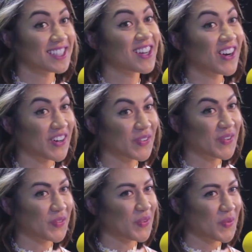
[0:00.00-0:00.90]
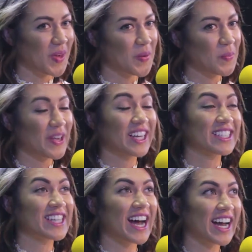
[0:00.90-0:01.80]
a hard one for me,
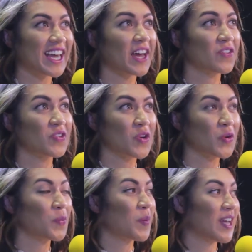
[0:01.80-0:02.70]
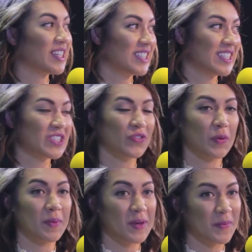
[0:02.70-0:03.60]
because I have no patience
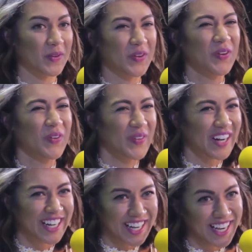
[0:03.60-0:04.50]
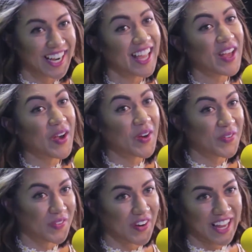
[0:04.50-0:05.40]
for people who are
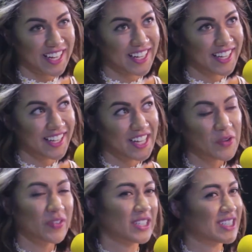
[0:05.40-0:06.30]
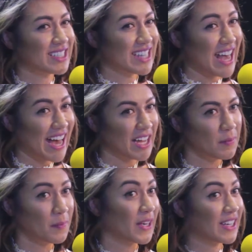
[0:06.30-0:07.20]
afraid. Yes. Which is
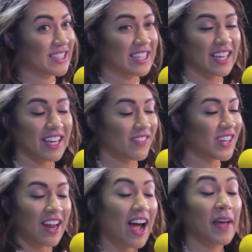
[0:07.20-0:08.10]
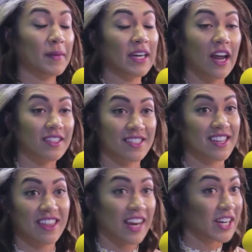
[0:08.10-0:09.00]
sad, because not to
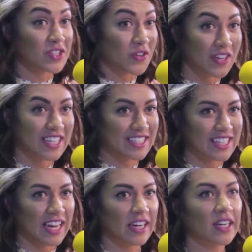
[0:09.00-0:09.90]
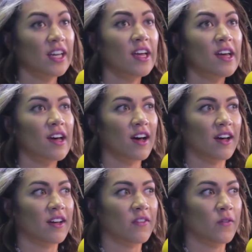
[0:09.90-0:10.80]
say that I don't get scared
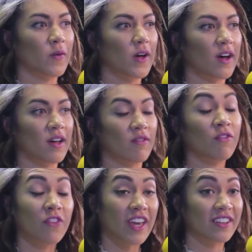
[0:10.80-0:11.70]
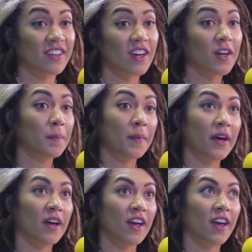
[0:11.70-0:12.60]
of failure,
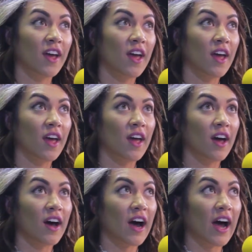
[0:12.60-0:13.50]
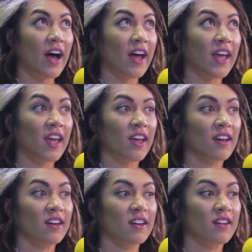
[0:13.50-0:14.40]
but I